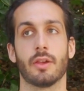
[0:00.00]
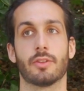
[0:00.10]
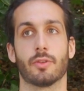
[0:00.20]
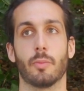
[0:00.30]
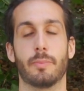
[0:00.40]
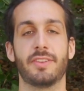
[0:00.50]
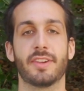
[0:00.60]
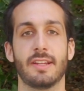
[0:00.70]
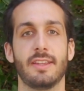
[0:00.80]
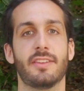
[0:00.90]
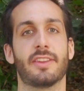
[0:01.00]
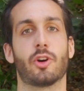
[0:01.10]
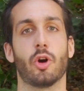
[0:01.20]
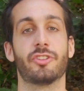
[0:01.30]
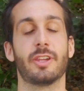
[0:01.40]
So basically this is the
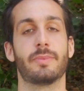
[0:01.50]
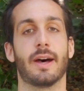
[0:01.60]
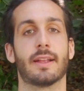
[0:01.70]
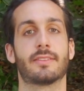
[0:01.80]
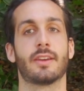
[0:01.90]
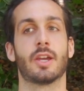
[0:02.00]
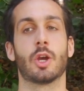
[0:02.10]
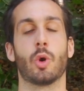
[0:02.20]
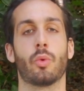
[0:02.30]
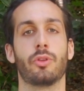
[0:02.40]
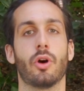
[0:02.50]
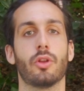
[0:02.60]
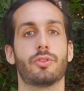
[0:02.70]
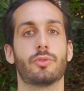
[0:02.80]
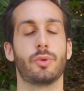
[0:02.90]
concept that we
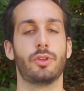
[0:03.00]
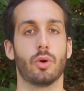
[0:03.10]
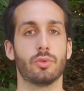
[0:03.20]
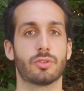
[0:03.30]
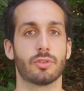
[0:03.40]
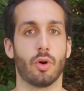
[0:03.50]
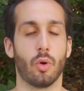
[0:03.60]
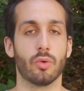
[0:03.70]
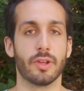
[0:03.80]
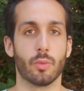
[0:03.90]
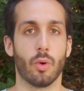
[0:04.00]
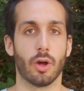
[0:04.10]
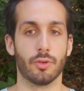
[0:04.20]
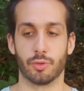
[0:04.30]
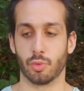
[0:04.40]
don't only
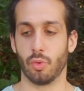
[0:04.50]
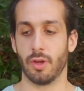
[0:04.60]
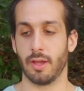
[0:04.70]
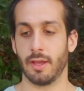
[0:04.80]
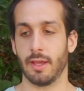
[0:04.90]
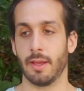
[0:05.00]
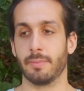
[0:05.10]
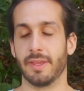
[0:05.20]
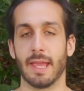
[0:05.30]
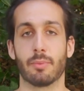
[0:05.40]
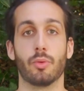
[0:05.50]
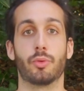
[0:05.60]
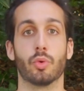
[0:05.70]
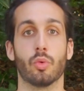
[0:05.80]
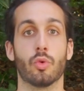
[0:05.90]
want to be able
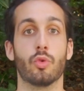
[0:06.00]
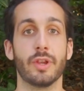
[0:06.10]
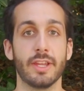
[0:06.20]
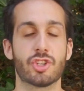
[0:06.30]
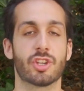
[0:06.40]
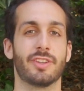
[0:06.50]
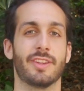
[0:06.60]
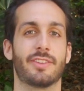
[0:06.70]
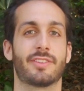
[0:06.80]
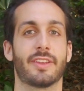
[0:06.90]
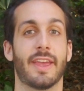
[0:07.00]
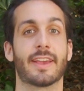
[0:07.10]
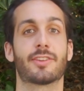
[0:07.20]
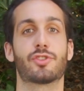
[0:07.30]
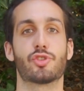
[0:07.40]
to reach this
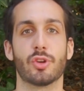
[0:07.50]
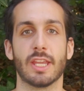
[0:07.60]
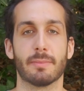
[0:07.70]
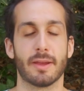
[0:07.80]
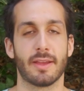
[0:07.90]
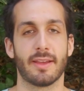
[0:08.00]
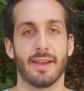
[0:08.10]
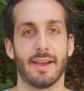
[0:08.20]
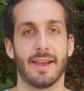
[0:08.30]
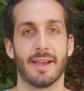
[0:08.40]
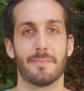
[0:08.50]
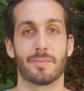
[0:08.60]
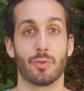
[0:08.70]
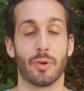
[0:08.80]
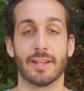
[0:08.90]
extreme
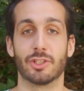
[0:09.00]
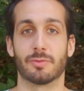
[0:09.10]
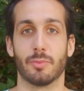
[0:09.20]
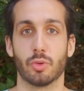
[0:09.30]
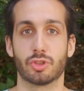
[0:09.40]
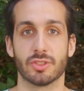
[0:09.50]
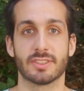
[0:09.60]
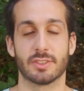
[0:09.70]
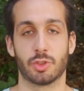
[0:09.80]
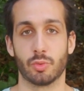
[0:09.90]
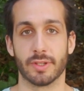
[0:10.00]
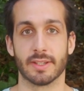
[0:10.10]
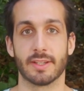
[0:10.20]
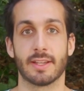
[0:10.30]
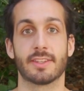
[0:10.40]
range of motions during
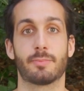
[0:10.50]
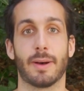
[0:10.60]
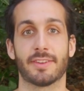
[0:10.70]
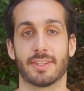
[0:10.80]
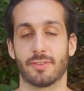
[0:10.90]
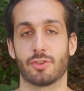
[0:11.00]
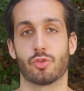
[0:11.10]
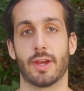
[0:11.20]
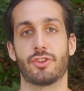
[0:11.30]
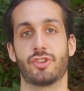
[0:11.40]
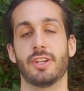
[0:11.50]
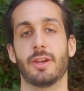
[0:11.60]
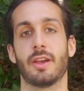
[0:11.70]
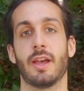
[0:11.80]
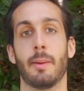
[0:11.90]
passive stretching,
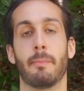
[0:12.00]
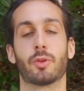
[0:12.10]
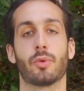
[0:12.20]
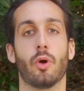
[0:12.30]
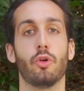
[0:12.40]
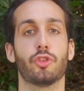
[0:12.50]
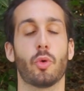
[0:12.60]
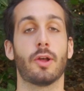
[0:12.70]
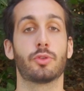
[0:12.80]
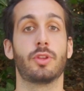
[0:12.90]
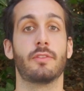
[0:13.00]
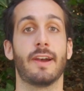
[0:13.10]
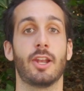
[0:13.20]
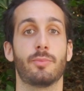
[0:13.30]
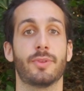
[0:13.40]
but we also want to
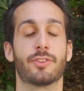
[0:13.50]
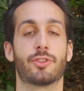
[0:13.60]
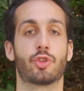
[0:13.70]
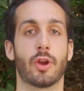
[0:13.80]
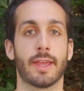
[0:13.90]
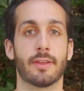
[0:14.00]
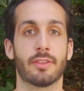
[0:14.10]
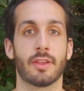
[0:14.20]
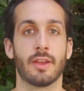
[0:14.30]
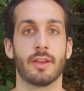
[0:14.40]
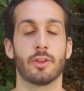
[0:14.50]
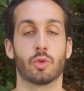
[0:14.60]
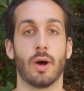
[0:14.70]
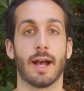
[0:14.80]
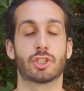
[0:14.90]
develop the strength
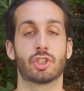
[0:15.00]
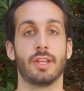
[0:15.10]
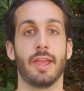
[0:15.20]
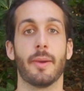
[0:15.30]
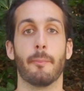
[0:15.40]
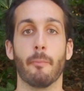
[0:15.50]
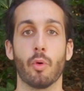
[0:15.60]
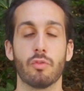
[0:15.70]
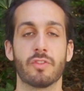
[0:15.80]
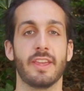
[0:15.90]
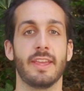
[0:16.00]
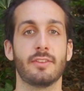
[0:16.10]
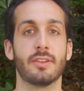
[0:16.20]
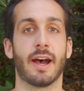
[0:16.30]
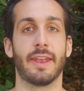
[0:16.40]
to actually move
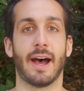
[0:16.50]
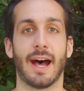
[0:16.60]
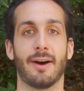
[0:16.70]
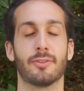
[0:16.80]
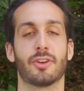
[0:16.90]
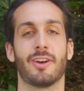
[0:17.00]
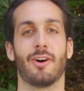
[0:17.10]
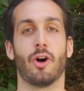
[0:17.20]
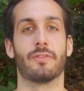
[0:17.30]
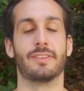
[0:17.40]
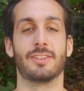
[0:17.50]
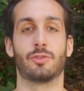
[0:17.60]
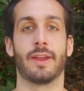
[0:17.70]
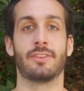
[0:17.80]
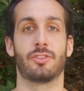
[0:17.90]
in and out of these
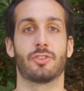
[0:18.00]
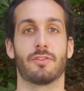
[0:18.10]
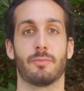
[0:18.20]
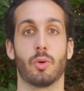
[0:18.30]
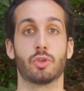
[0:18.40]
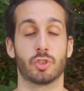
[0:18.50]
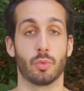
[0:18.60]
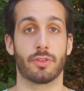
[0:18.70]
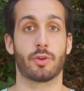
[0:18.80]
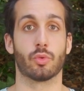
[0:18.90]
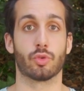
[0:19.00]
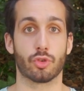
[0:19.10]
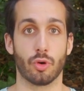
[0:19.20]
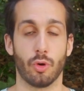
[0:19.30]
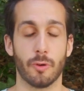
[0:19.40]
ranges of motion with
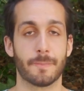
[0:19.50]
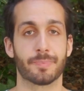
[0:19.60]
control.